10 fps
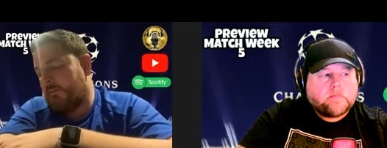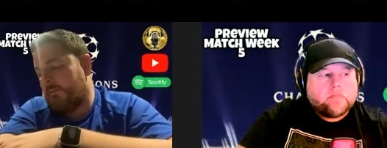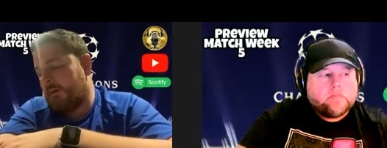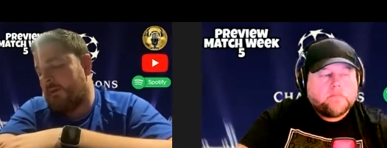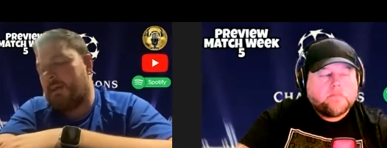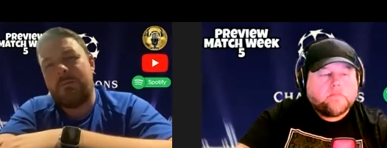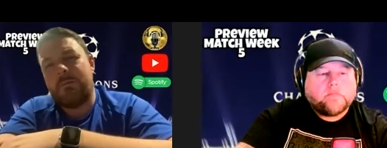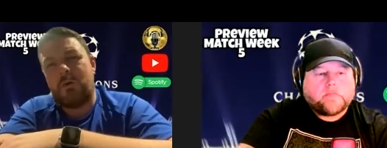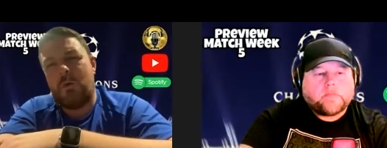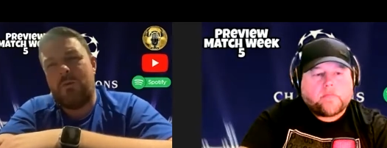Speaker 1: I think it'd
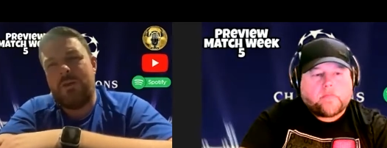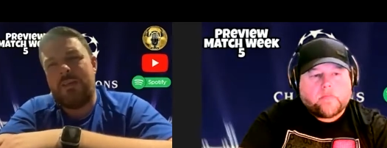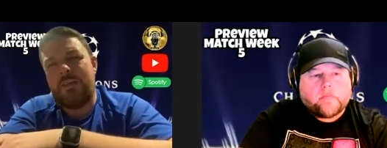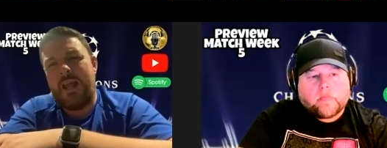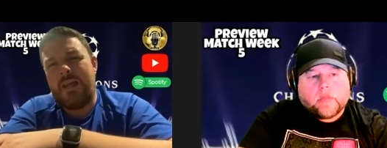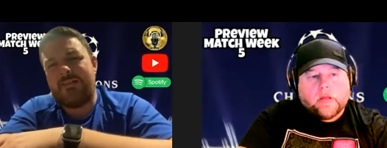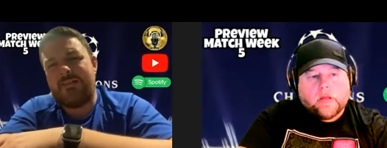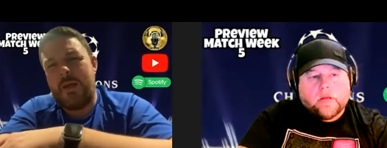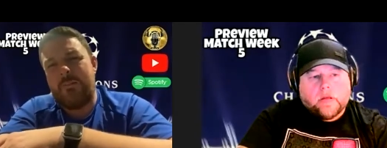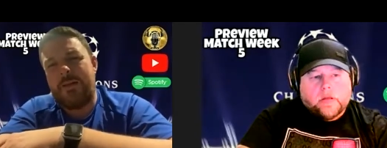be tough even
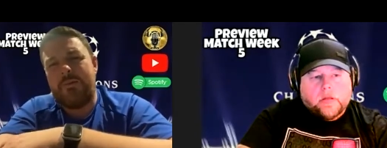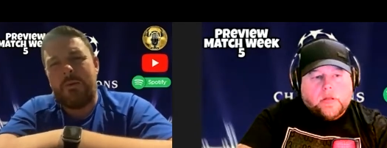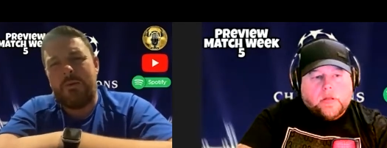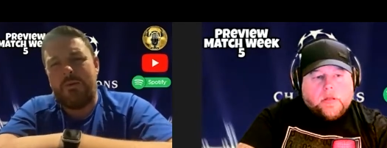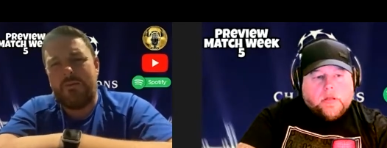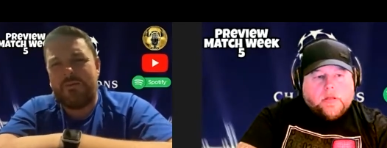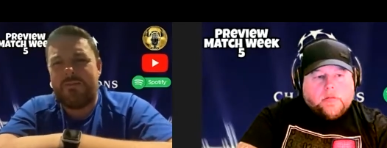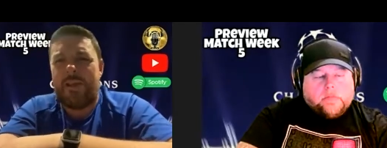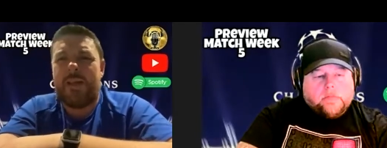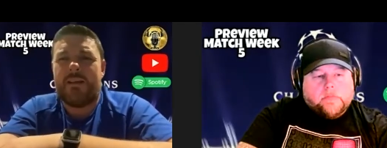against maybe Liverpool's
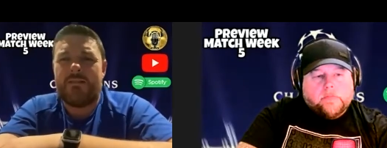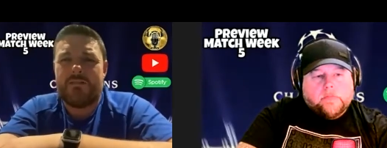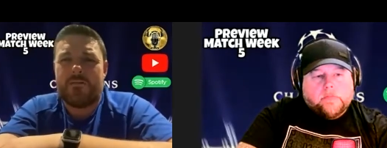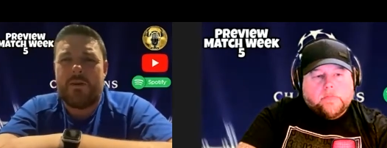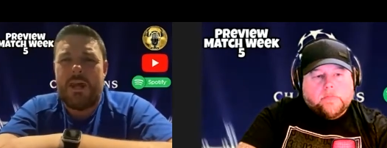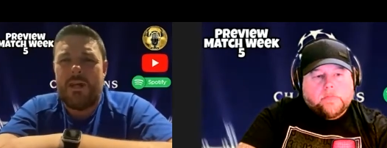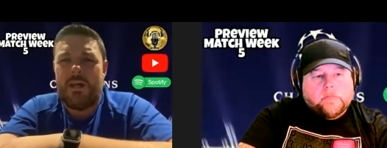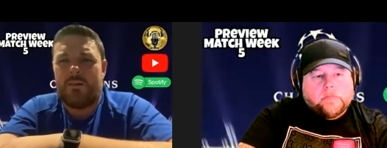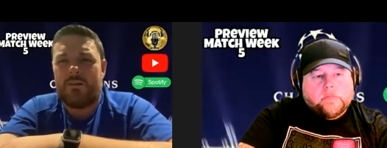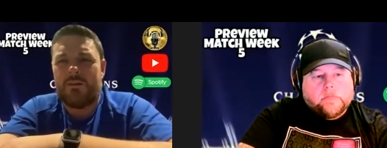second string
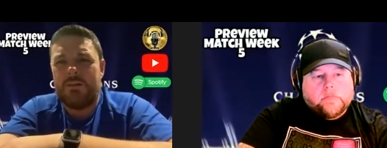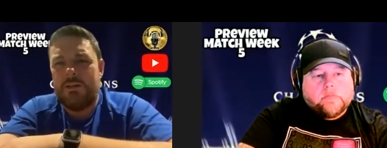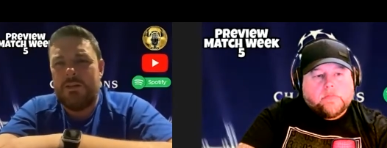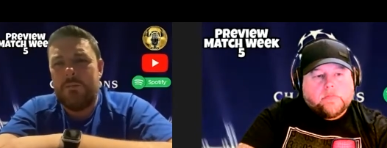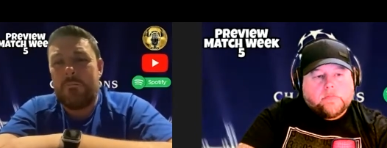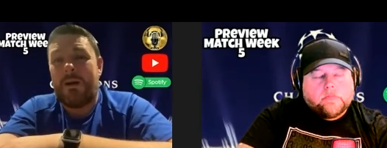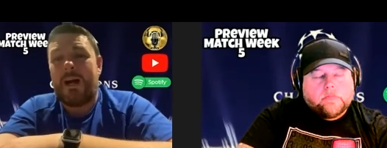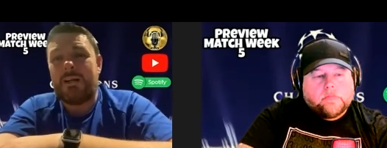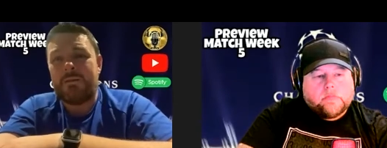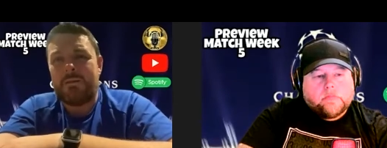or mm.
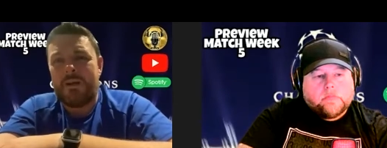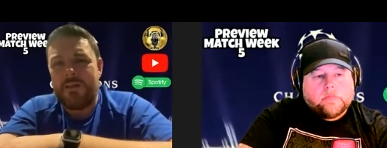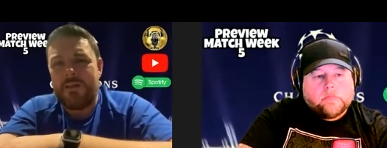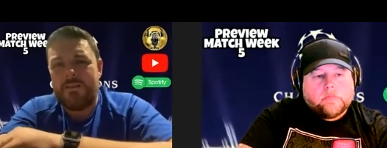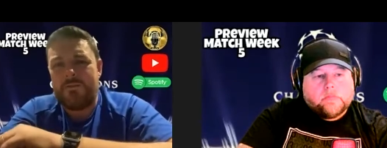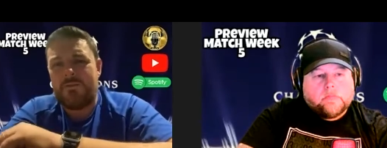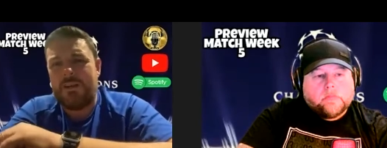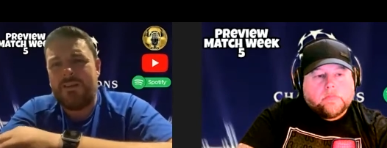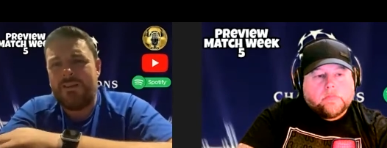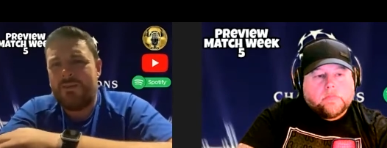part of their second
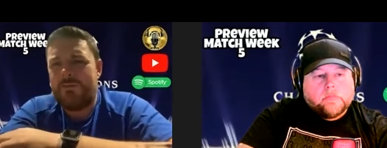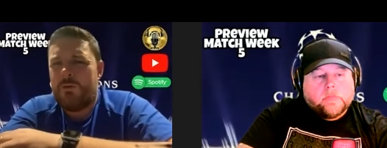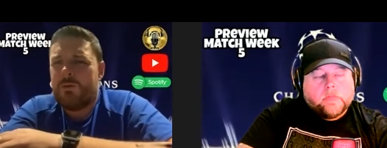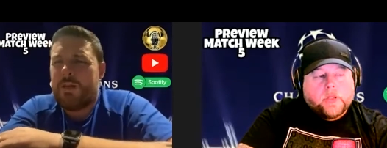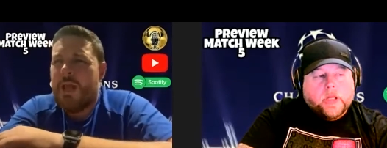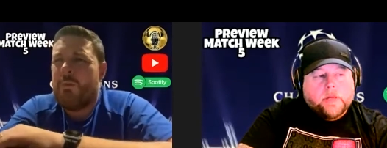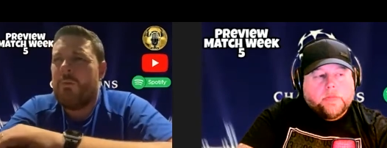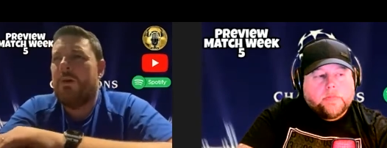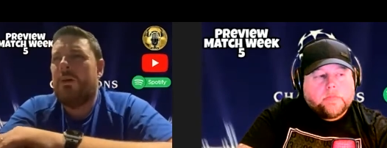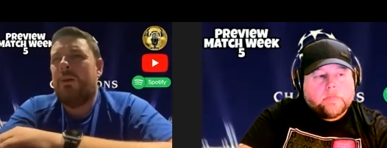string. Like if you look now, yeah.
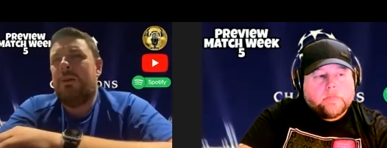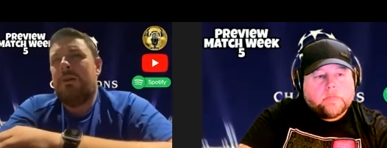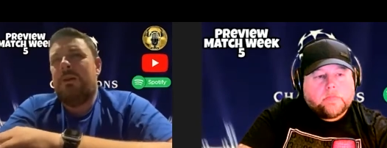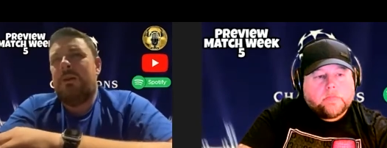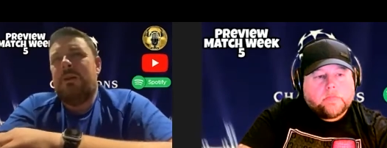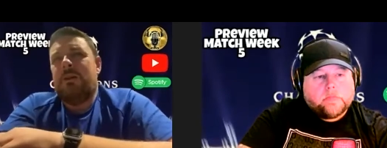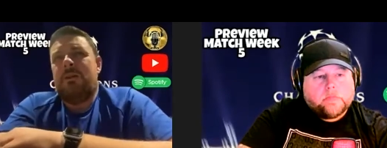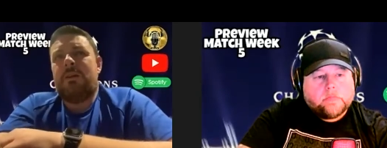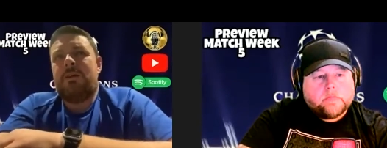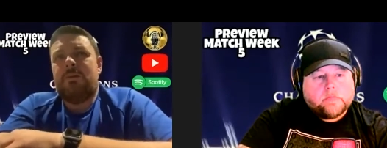
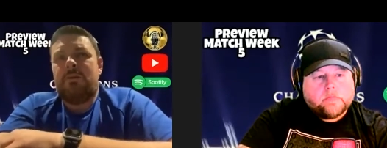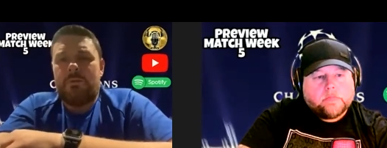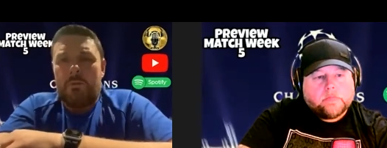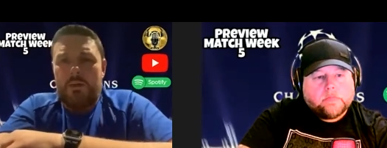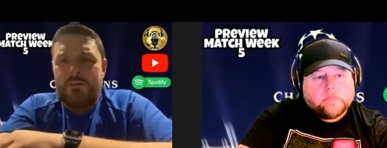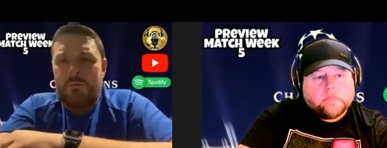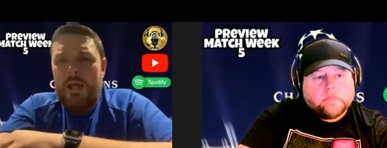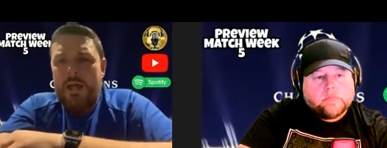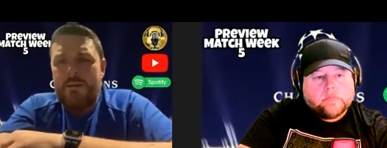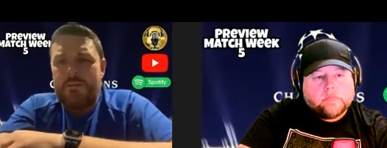like so what's he
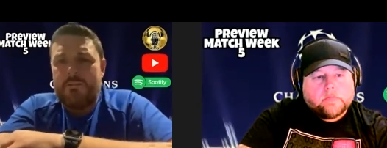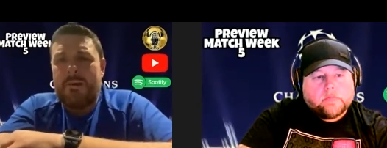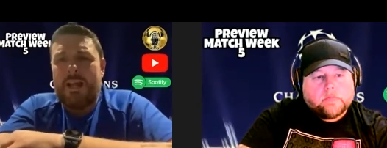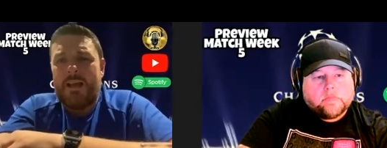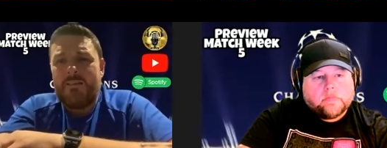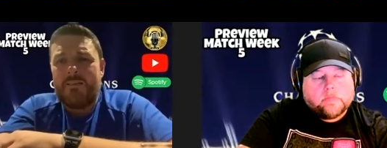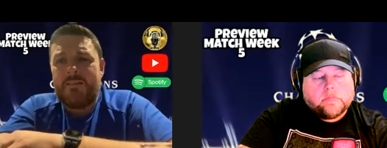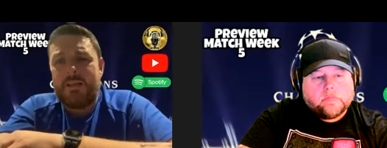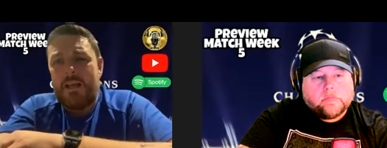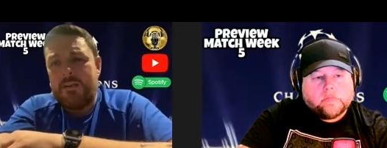play? Tsimikas
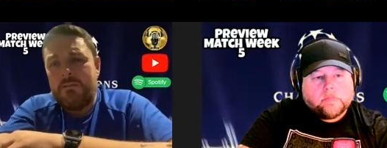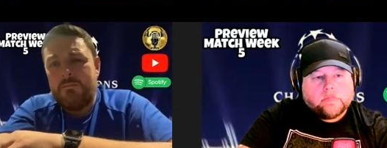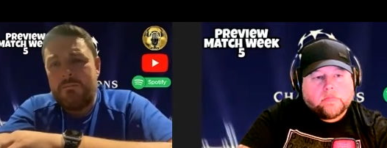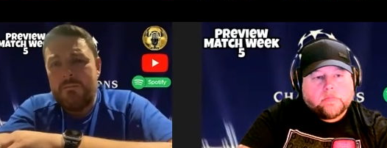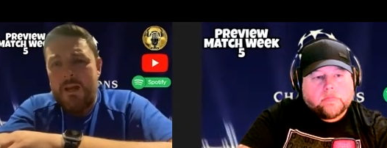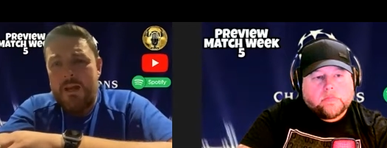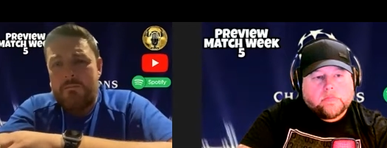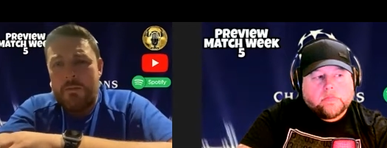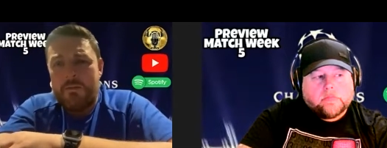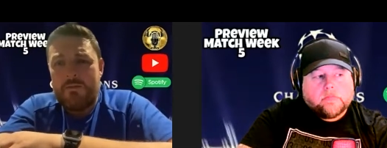instead of uh,
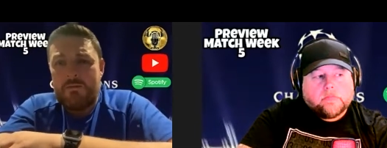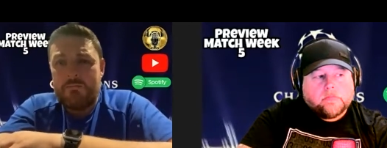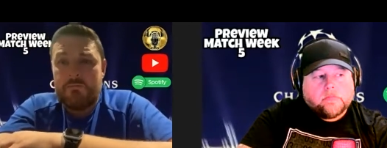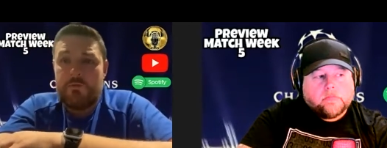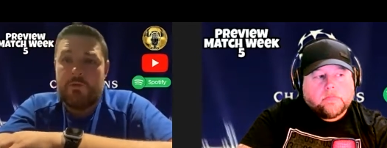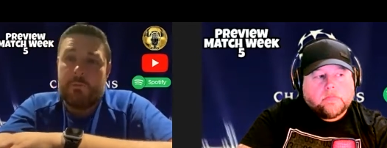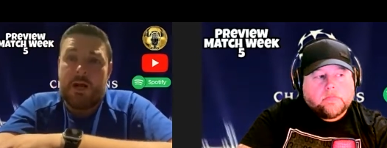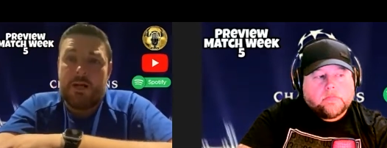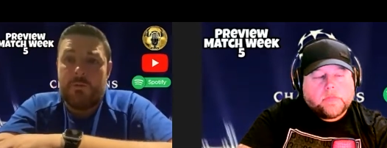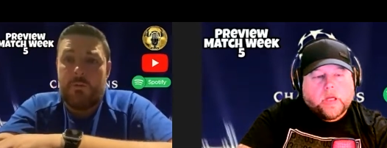Robertson. Some would
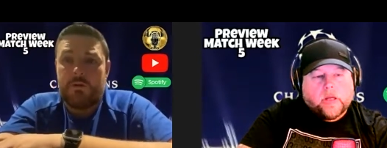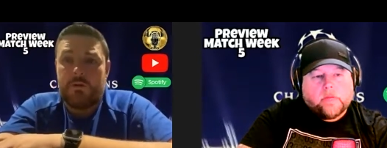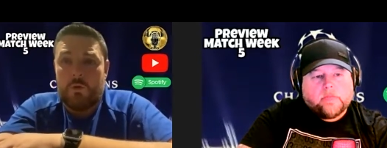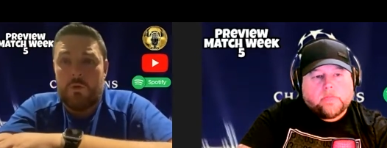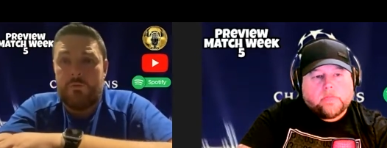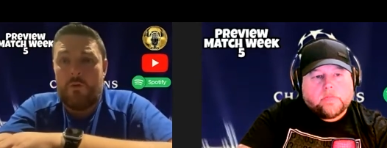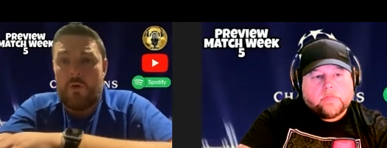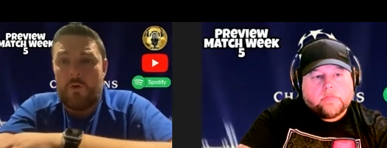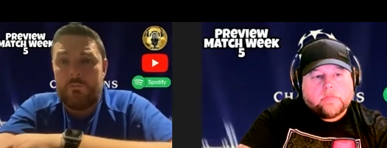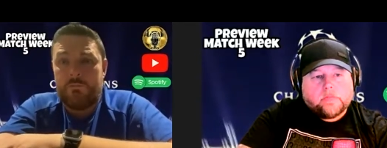argue yeah. on current
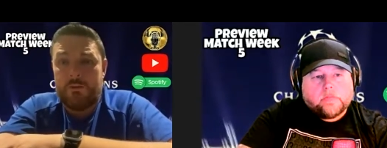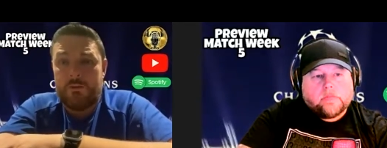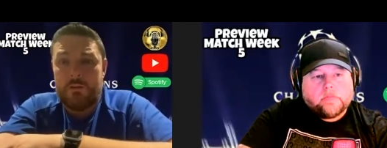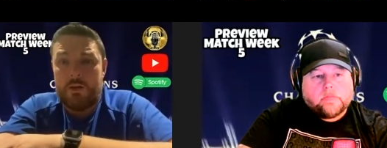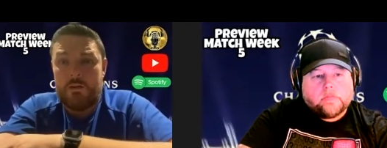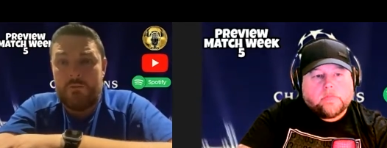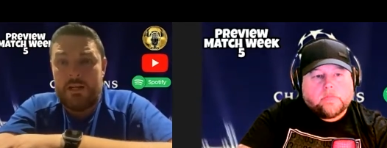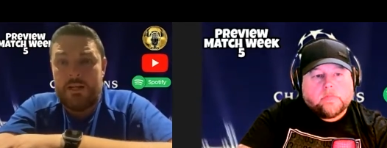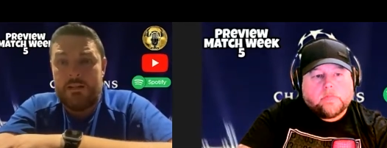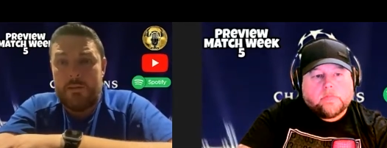form, you're not
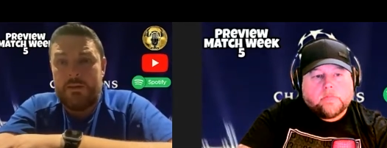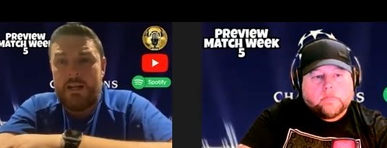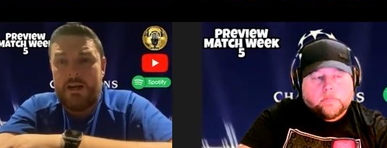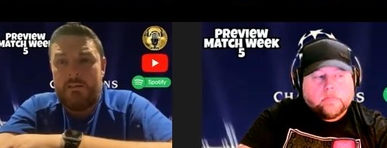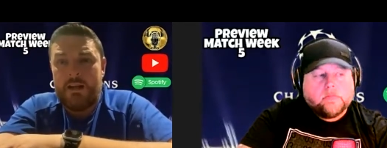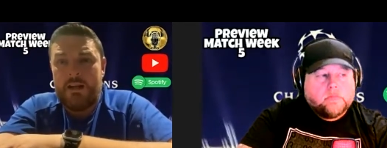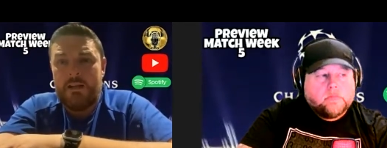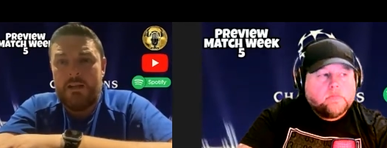really dipping there, eh?